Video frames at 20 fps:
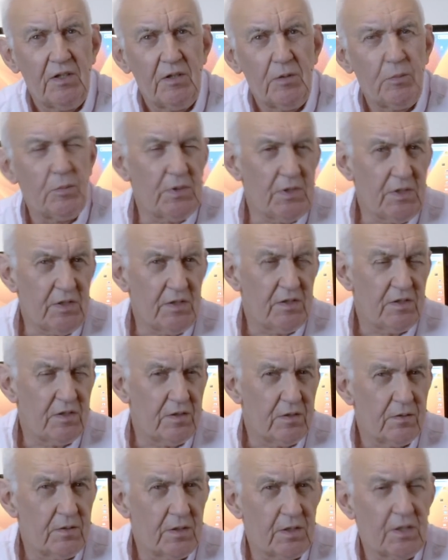we in
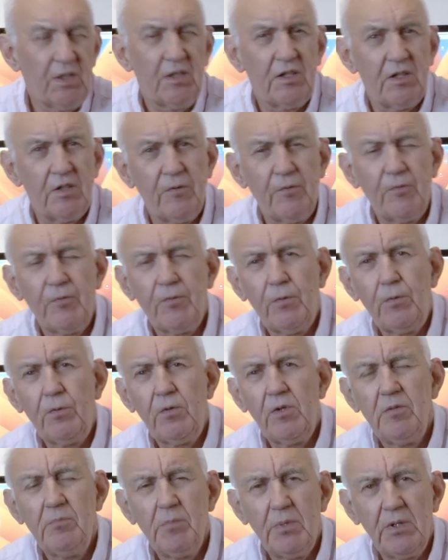the UK have
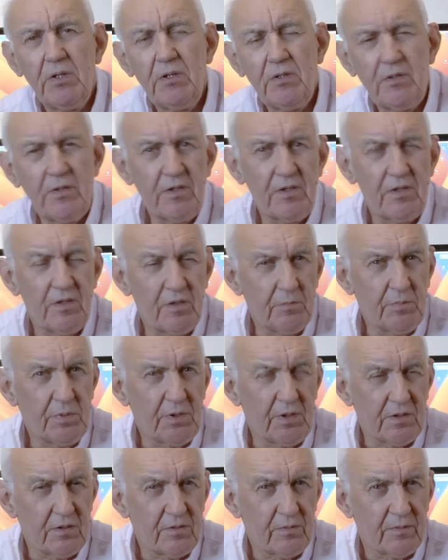fallen behind a
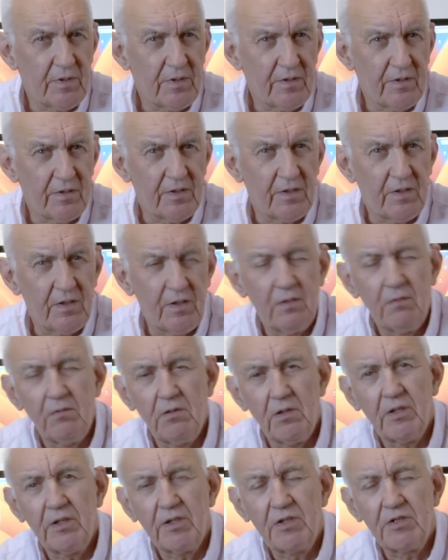bit with the
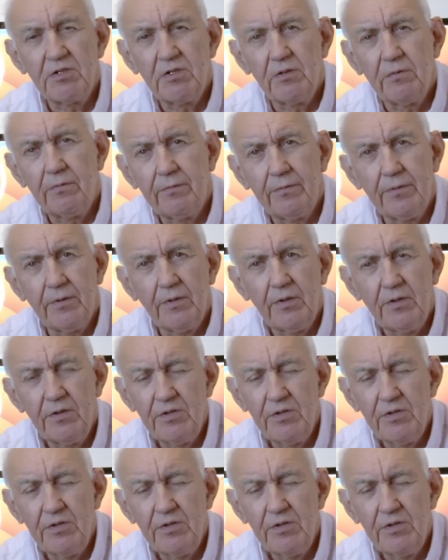likes of uh,